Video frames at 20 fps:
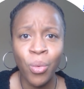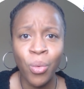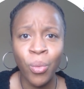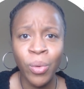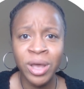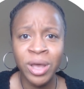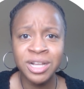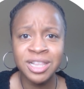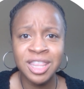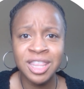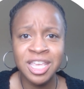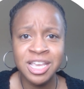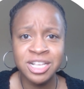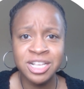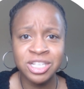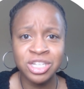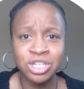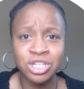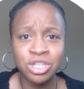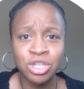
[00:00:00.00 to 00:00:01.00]
What
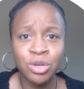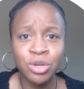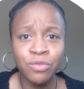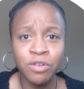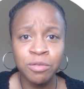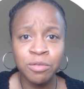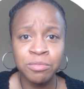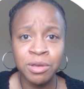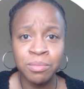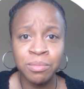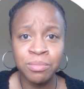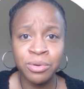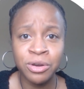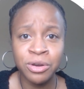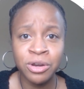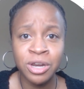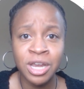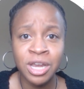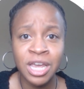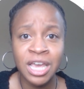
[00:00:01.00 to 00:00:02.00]
things do you
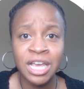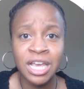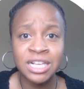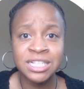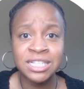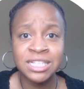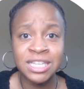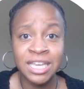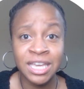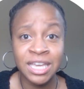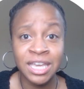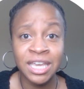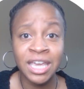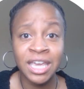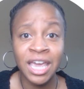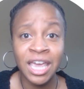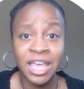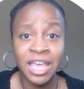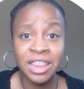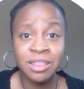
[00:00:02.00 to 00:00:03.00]
remember
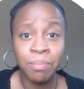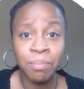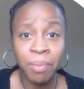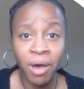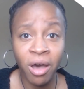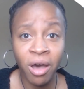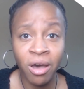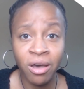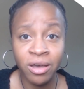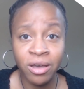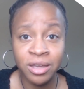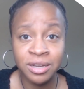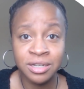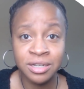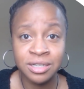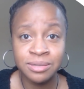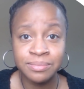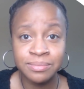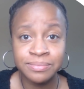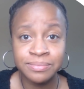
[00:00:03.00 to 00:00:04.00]
seeing in the pond?